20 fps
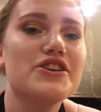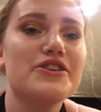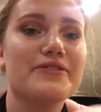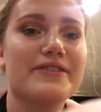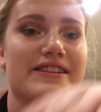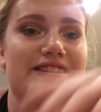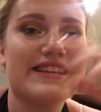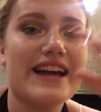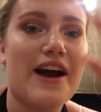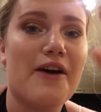
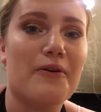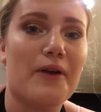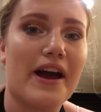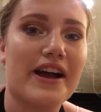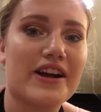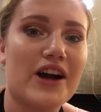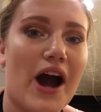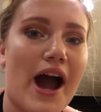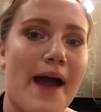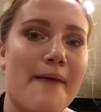you can tell
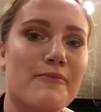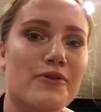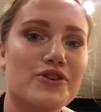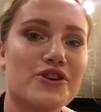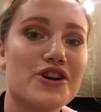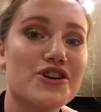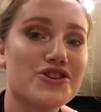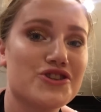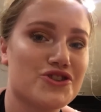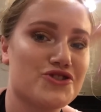like I am
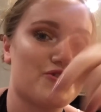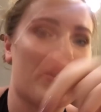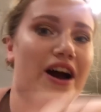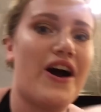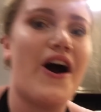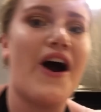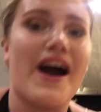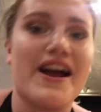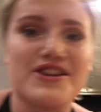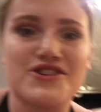on stre
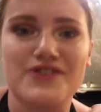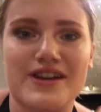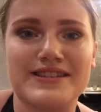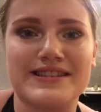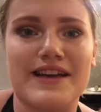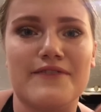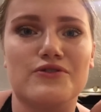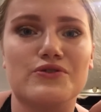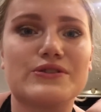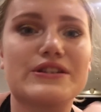high
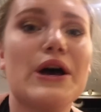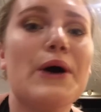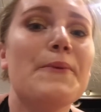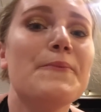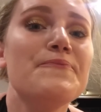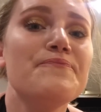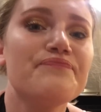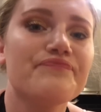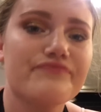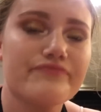stress levels.
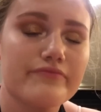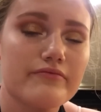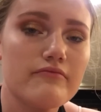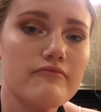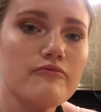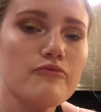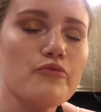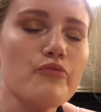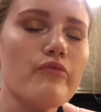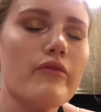
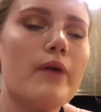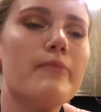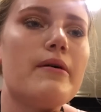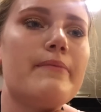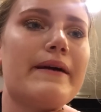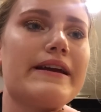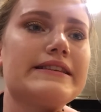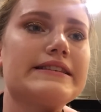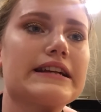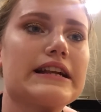
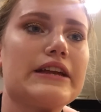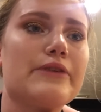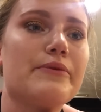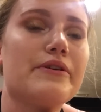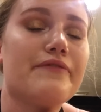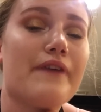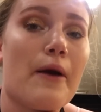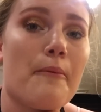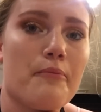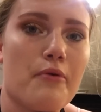But basically,
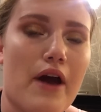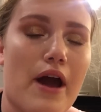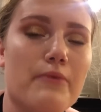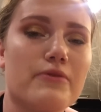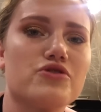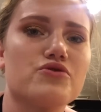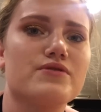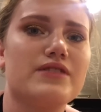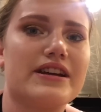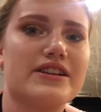we found
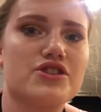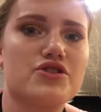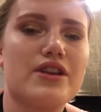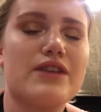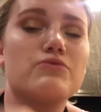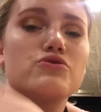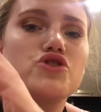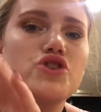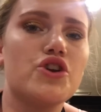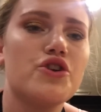Pret, which was like
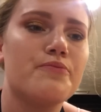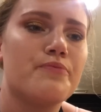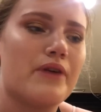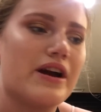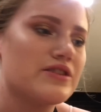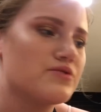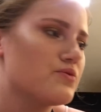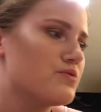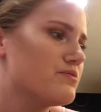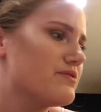there was two
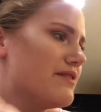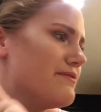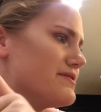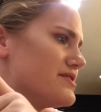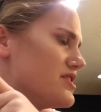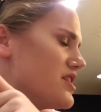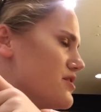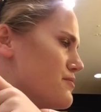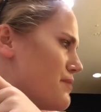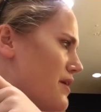Prets. There
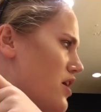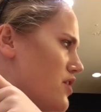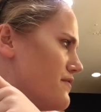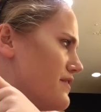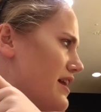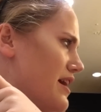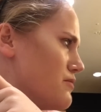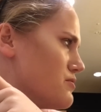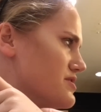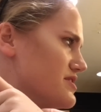was another Pret
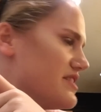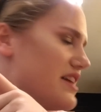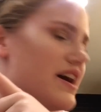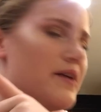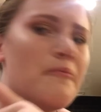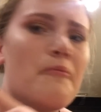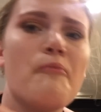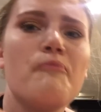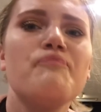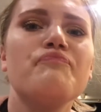over there, wasn't
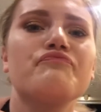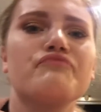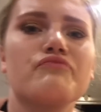there? Yeah.